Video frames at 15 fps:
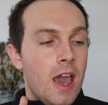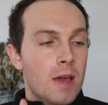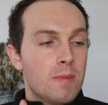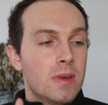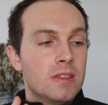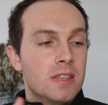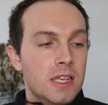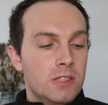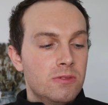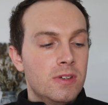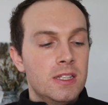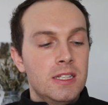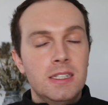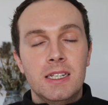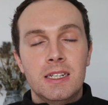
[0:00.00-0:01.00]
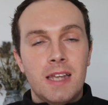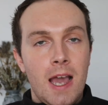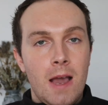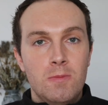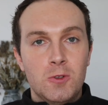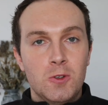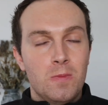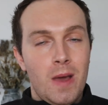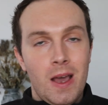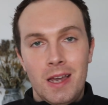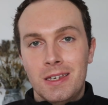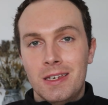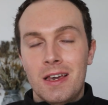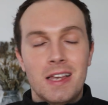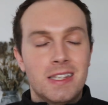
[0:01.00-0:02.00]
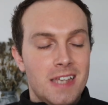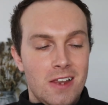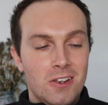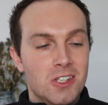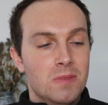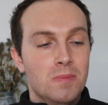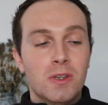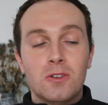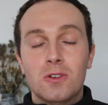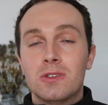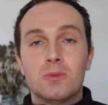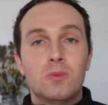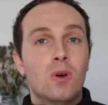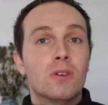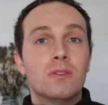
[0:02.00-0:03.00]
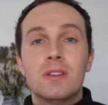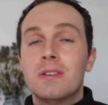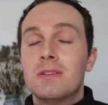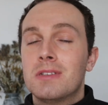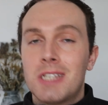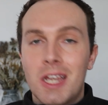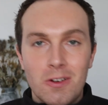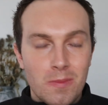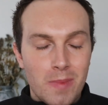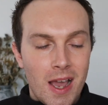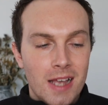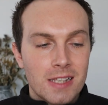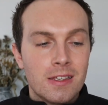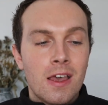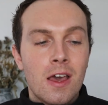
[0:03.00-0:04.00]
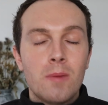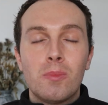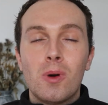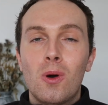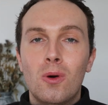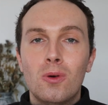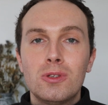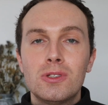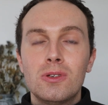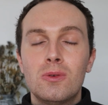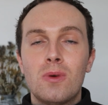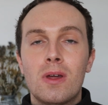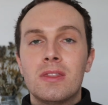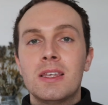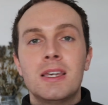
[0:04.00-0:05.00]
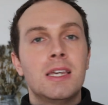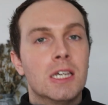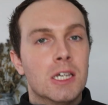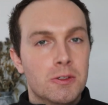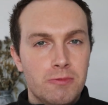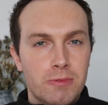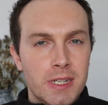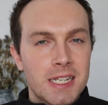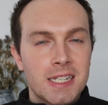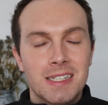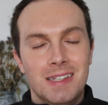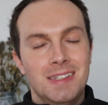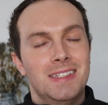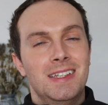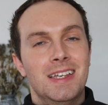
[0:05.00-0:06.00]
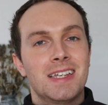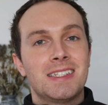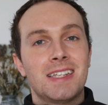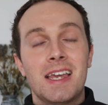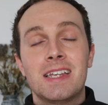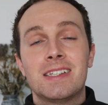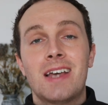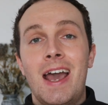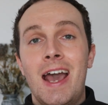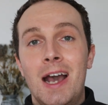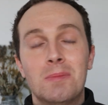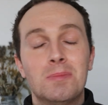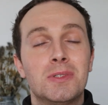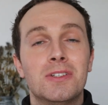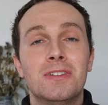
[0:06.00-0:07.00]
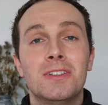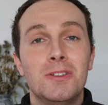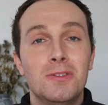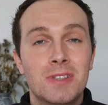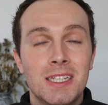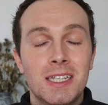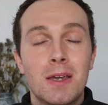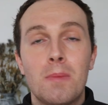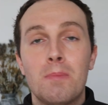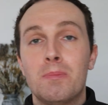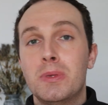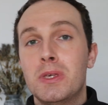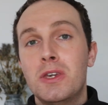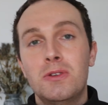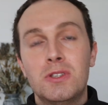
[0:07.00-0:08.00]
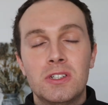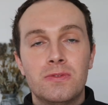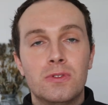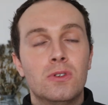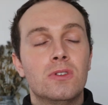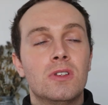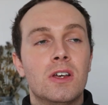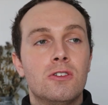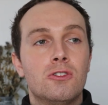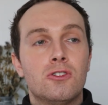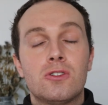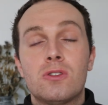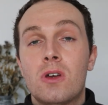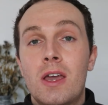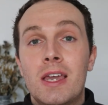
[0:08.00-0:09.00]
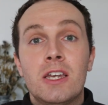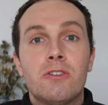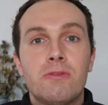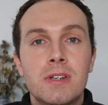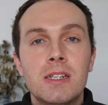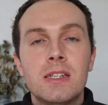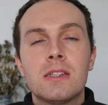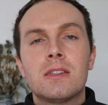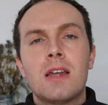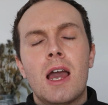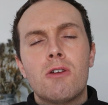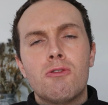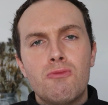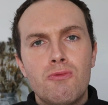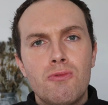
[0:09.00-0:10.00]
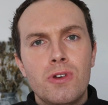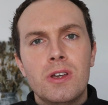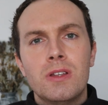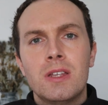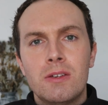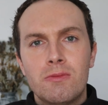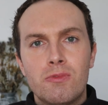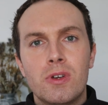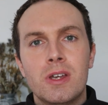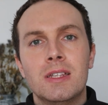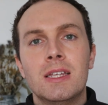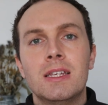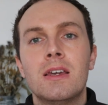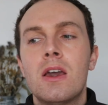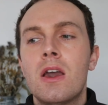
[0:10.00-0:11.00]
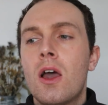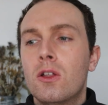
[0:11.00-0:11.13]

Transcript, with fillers: Um, this really did capture my attention because one, ceramide, but also the ingredients list is absolutely beautiful and just ingredients that I really, really